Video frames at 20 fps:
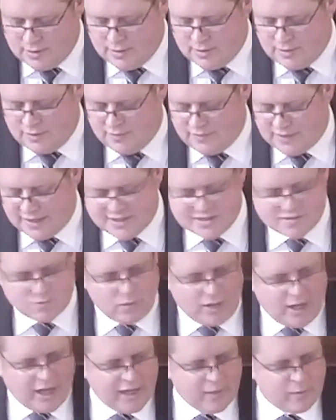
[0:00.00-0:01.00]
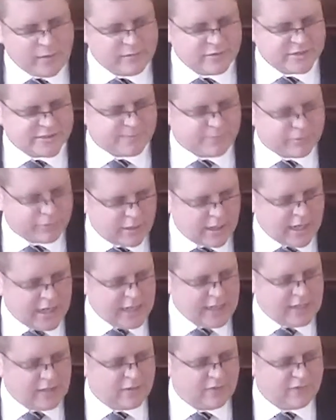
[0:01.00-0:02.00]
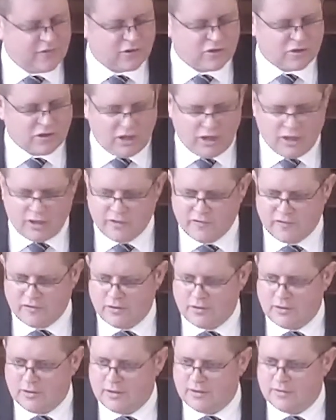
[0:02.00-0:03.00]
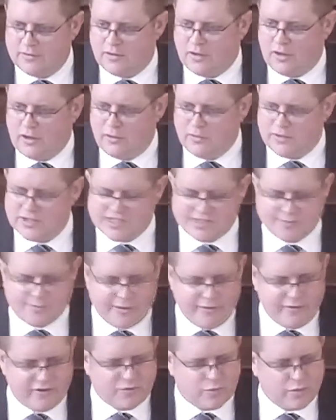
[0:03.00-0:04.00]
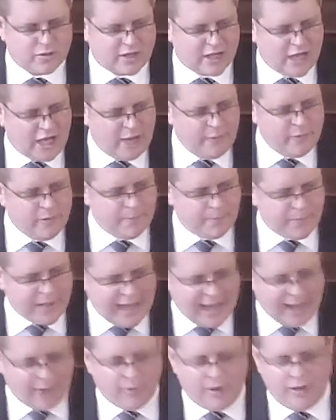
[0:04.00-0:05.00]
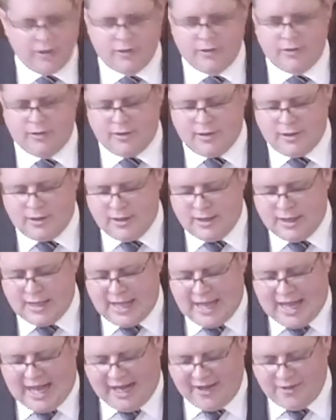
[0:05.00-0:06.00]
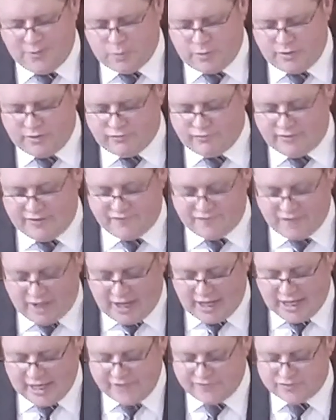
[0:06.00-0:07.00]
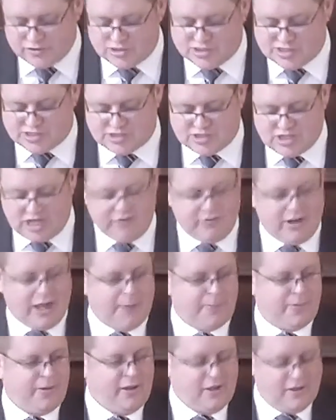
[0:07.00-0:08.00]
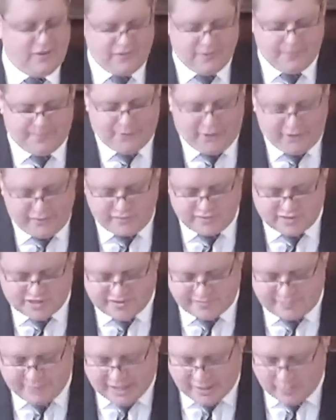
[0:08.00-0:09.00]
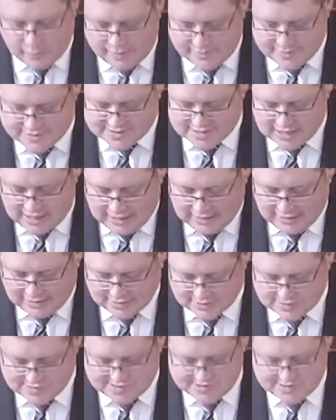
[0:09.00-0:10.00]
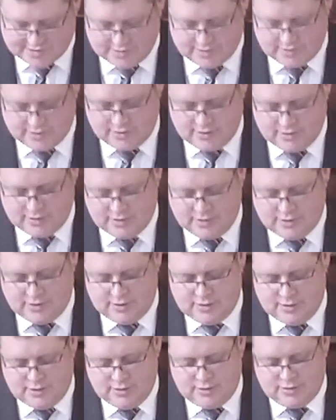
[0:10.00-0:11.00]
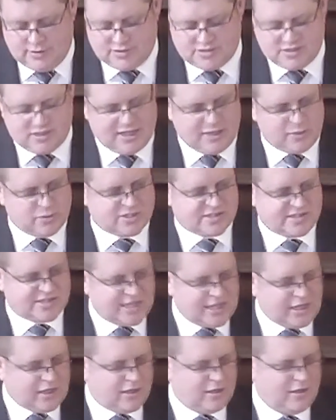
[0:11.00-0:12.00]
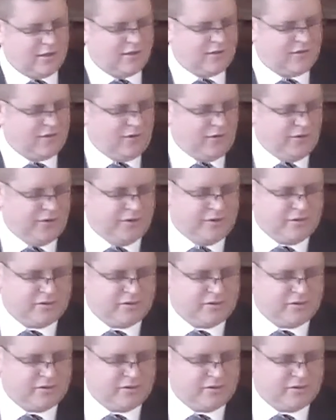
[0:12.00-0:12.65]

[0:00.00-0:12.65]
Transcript: That is why we must pray that God the Holy Spirit would come in power and would revive and stir up the bones of men and women's hearts so they will seek the Lord.